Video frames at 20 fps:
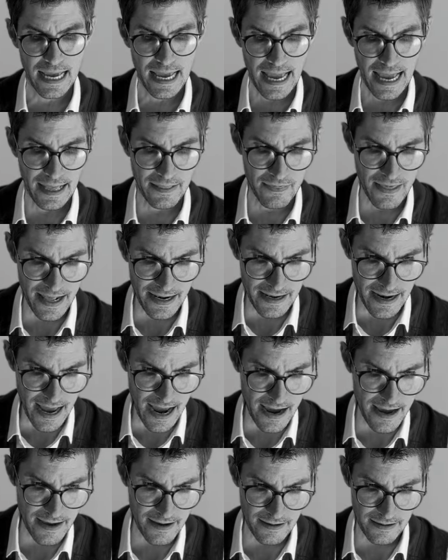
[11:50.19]
and then
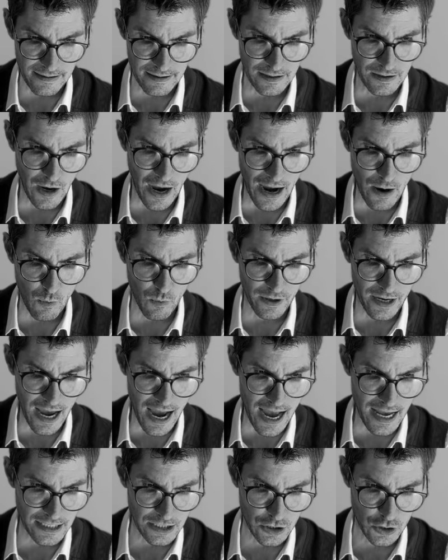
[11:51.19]
I want to
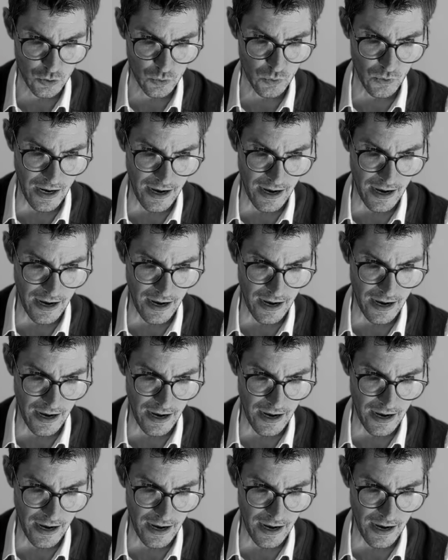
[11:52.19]
ask you,